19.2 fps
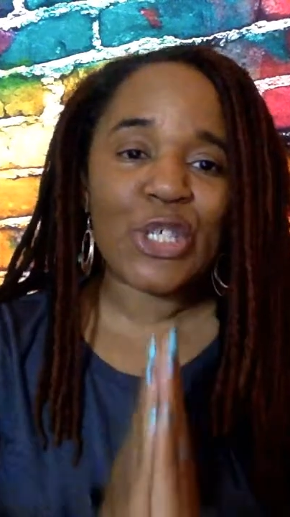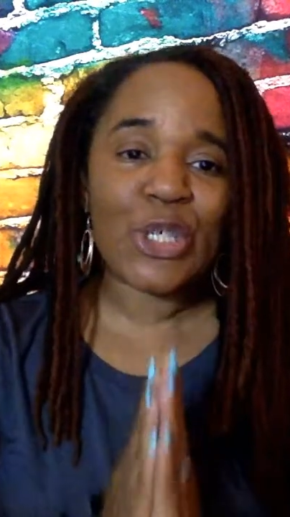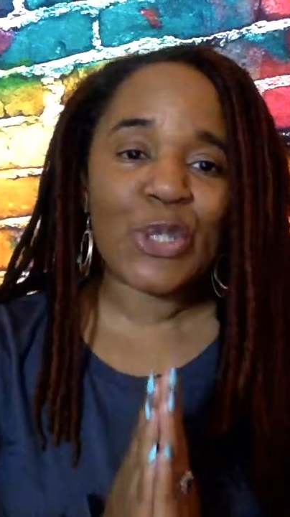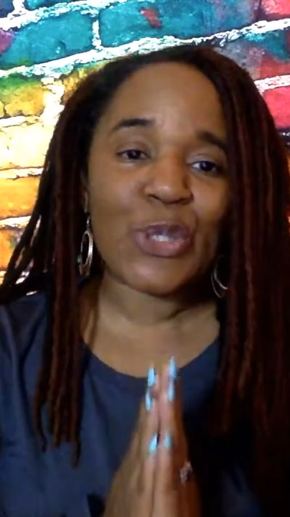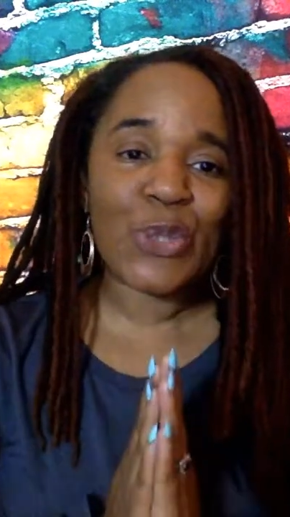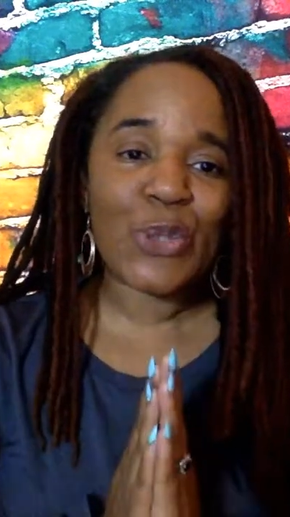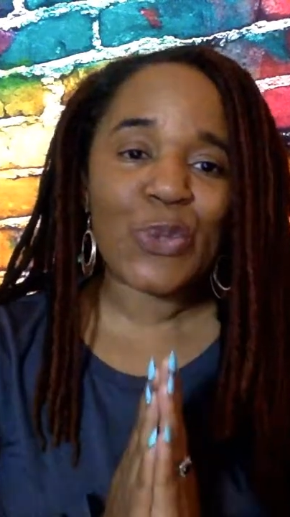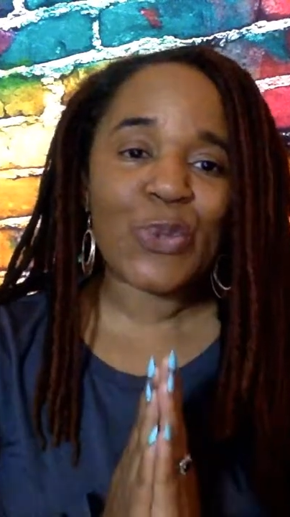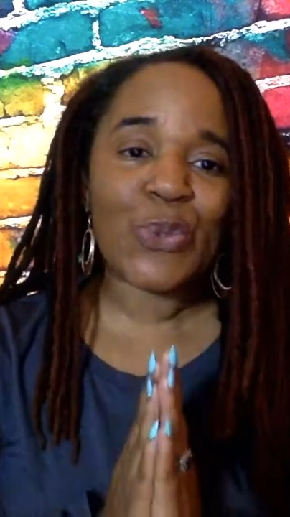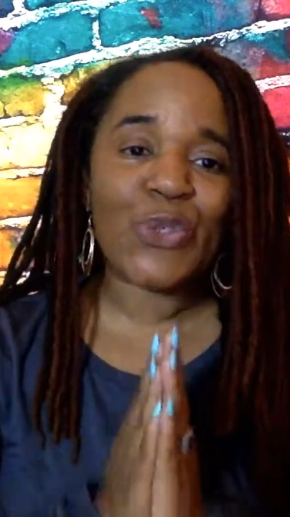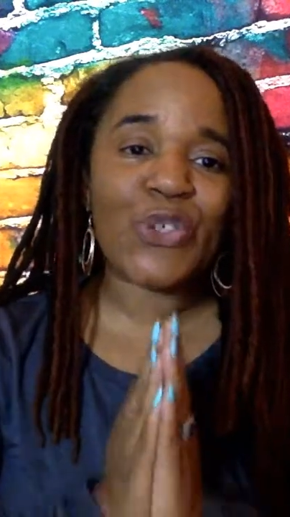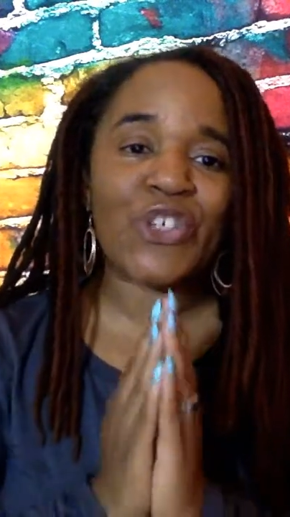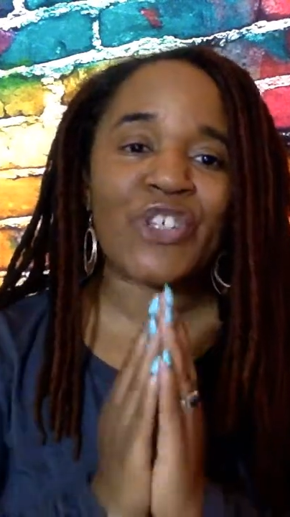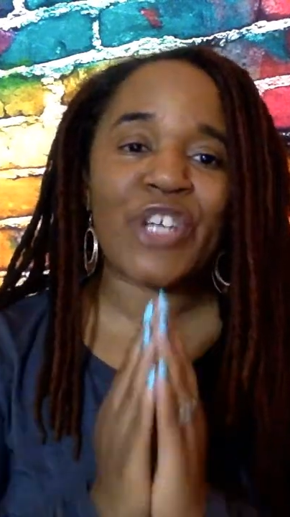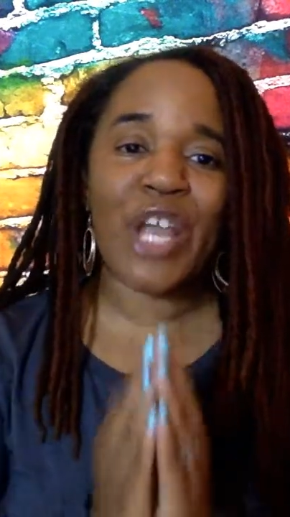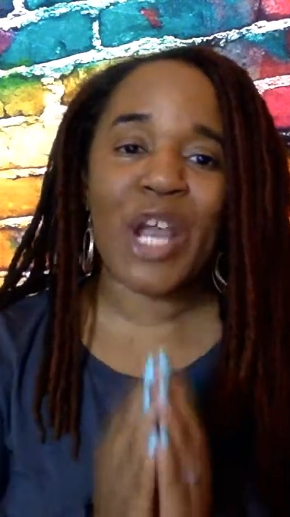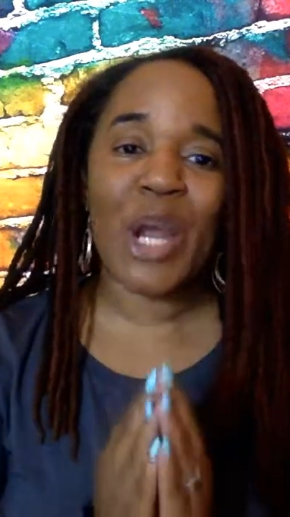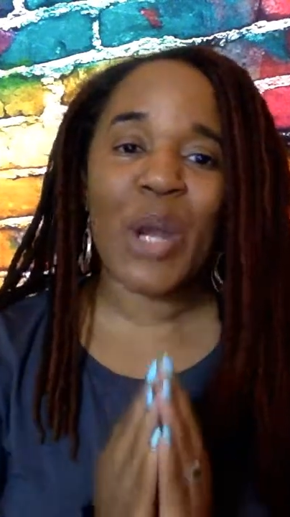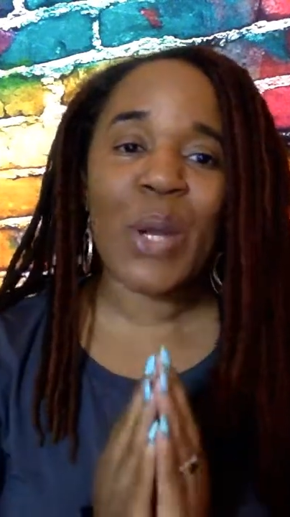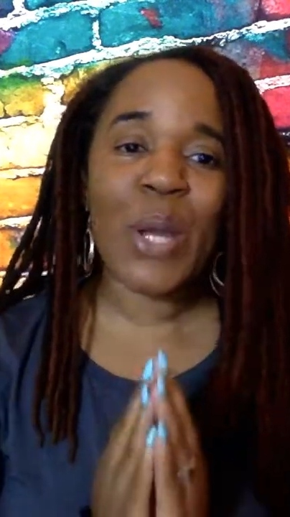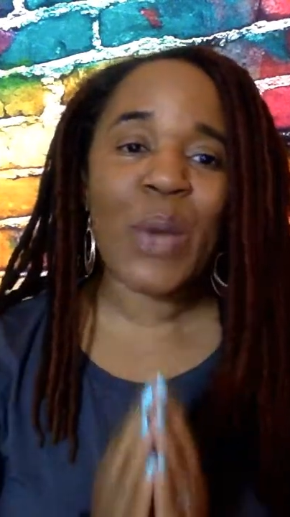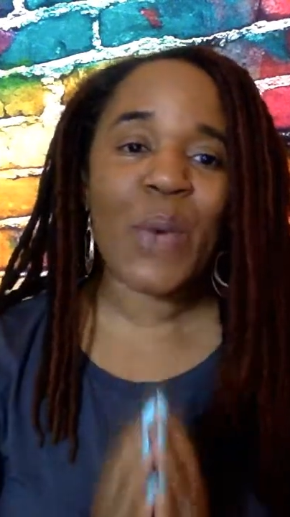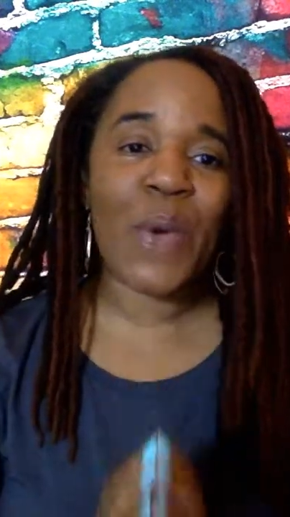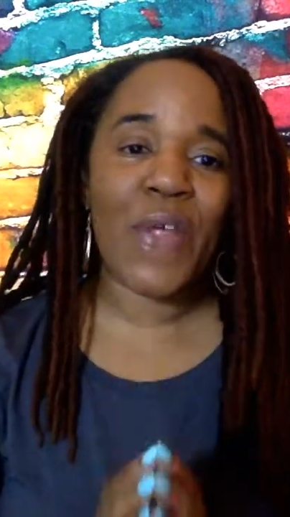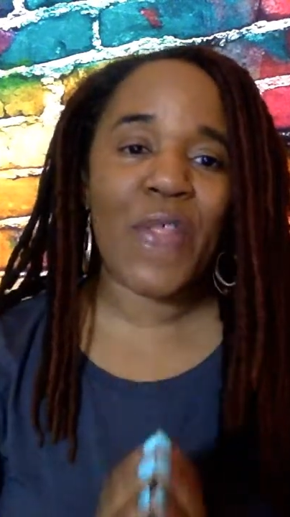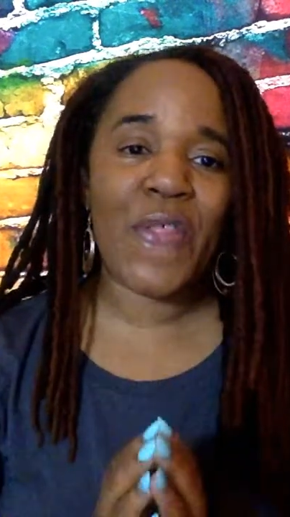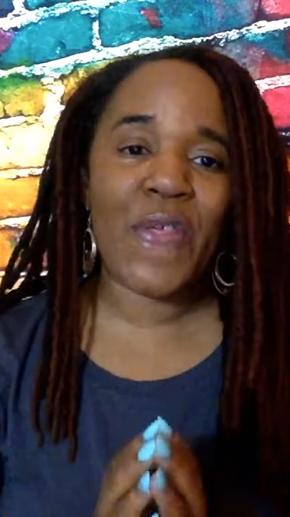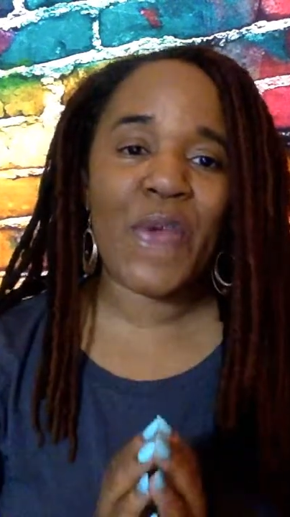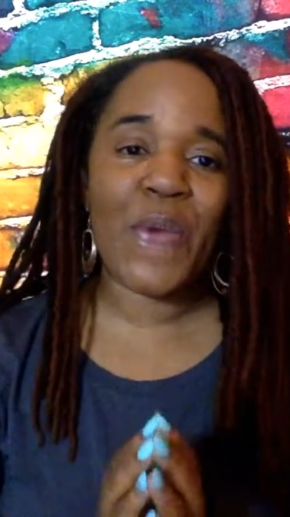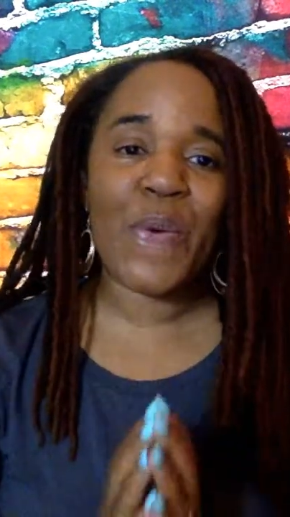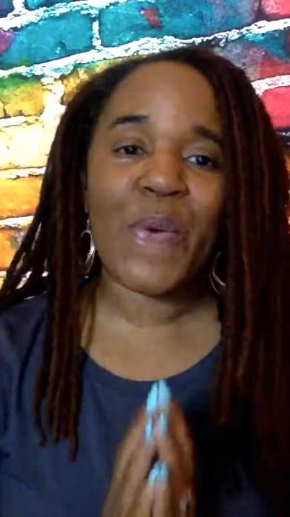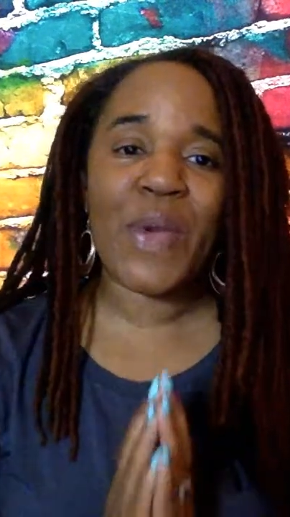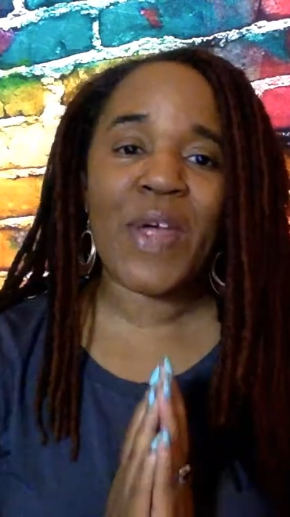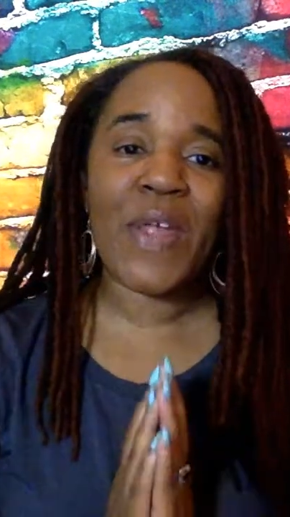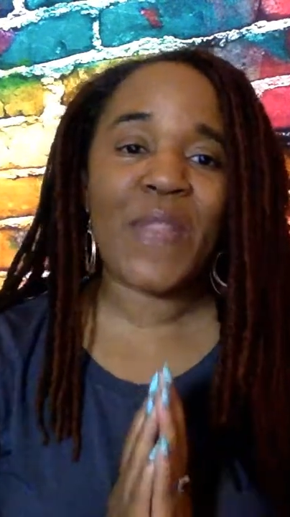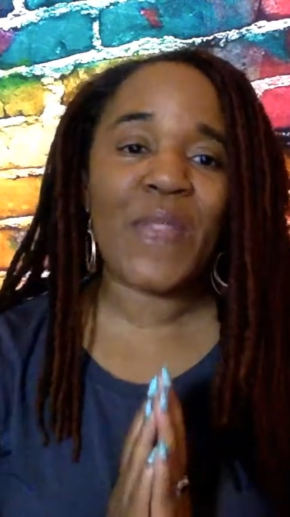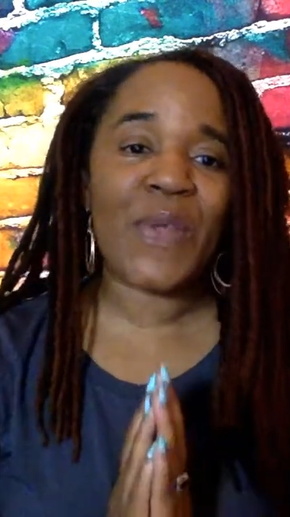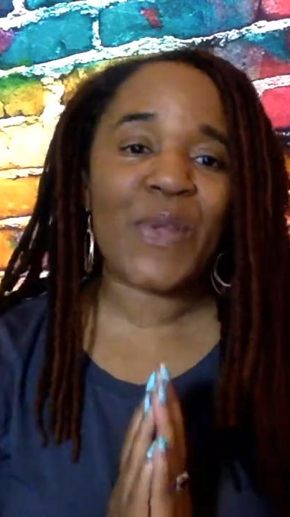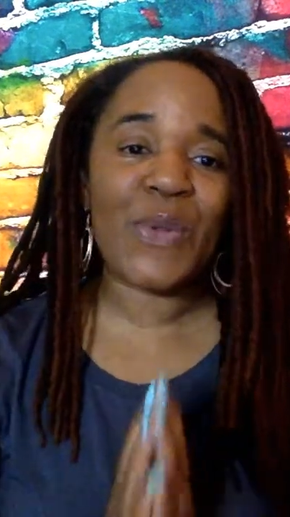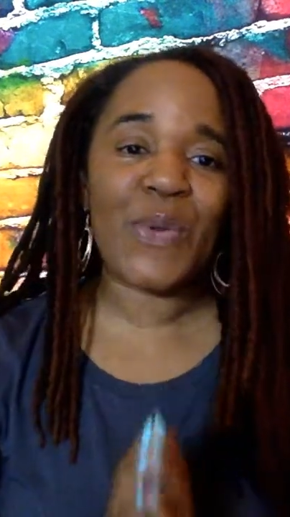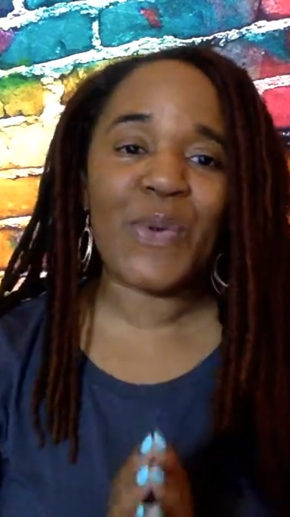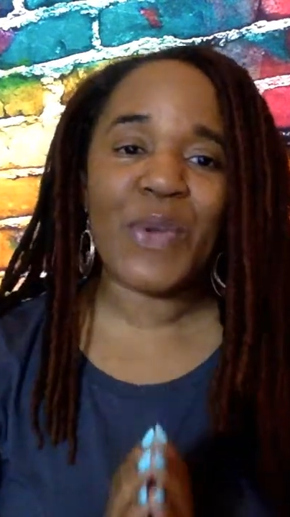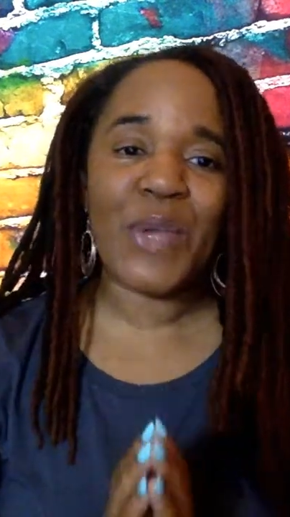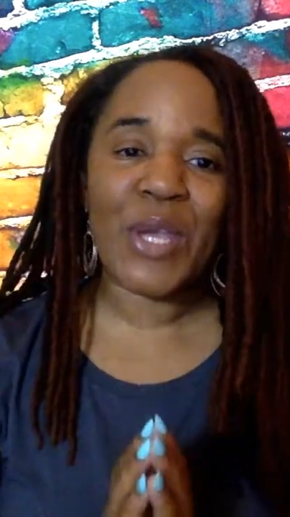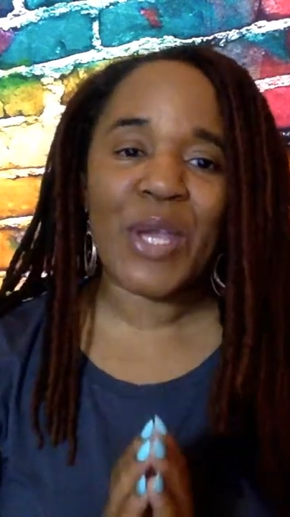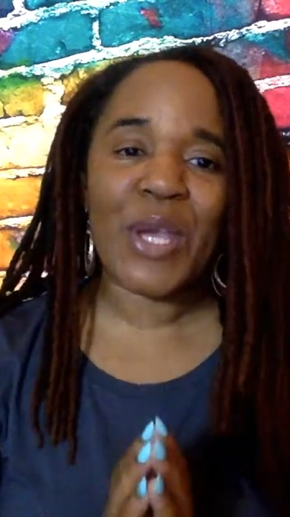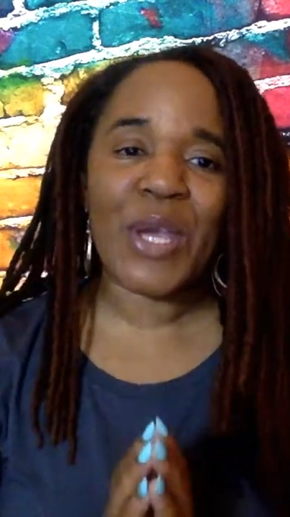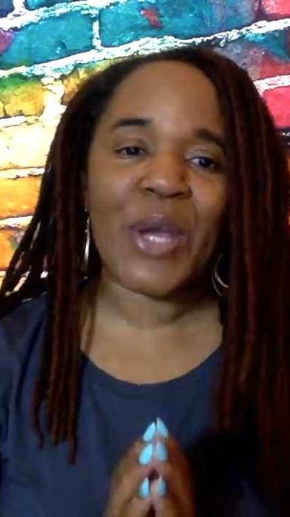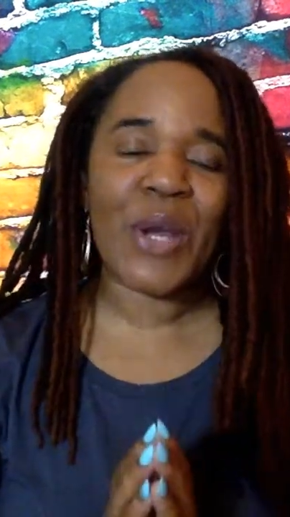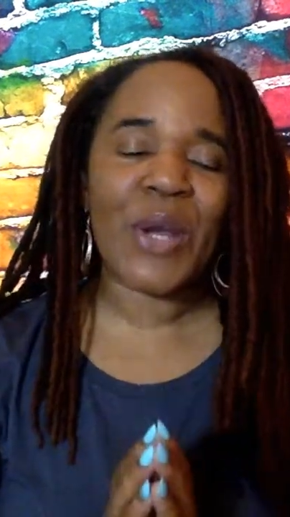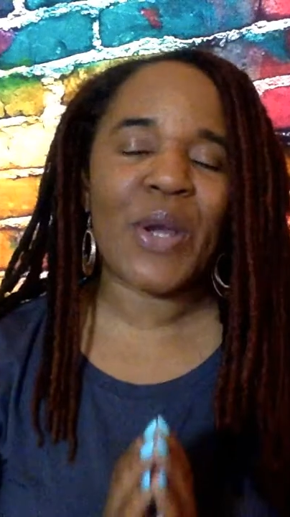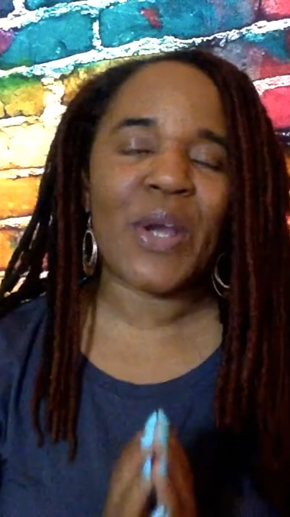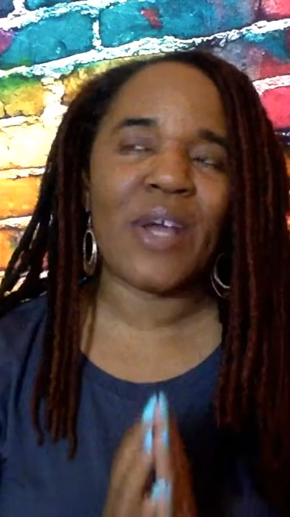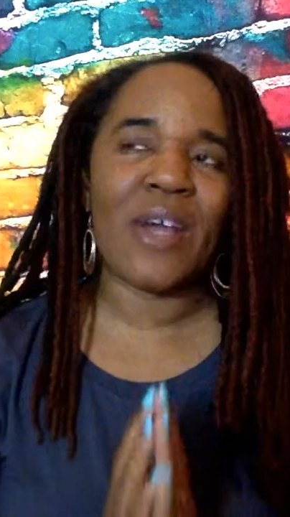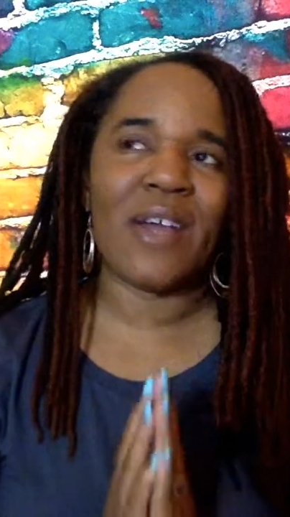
to sharing with you in the new year.